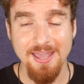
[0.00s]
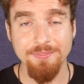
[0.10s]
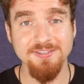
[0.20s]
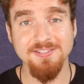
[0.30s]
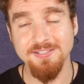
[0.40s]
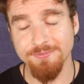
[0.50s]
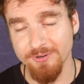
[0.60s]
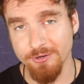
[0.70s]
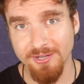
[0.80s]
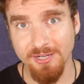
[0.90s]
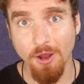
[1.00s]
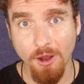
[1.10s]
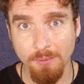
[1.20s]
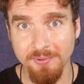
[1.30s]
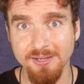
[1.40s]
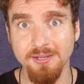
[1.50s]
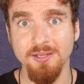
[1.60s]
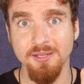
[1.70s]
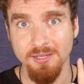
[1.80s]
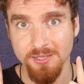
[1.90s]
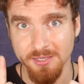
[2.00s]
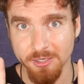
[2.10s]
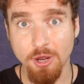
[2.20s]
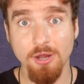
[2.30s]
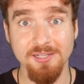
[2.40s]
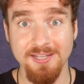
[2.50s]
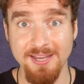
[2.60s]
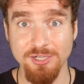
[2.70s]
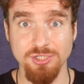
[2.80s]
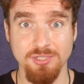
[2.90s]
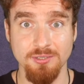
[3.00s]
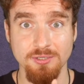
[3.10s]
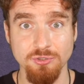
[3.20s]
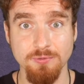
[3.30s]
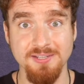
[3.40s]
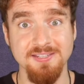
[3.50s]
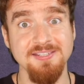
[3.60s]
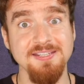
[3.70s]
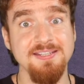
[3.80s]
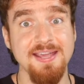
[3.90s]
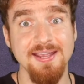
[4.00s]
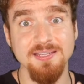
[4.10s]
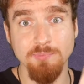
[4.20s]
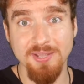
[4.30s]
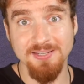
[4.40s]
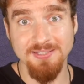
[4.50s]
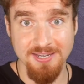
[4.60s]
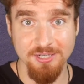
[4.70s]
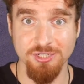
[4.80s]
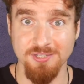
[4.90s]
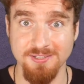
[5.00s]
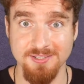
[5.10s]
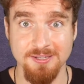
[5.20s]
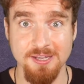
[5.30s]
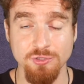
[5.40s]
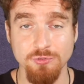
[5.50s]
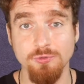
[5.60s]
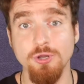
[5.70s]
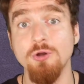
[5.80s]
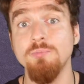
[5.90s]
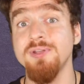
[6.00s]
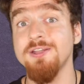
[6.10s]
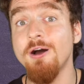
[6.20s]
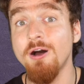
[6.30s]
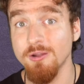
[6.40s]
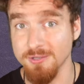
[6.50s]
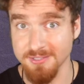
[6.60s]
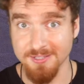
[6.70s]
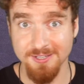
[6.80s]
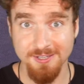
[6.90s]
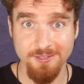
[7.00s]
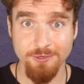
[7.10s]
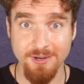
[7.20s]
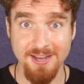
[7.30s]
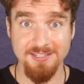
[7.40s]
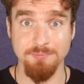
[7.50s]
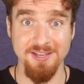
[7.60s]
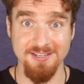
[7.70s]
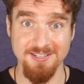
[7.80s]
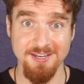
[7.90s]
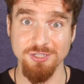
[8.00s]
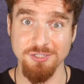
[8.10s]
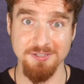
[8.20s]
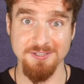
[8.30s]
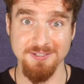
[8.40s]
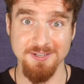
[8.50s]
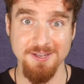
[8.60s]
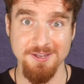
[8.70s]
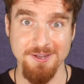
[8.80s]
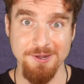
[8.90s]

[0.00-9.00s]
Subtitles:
And this is a very common collocation, to exceed expectations, to go beyond your expectations.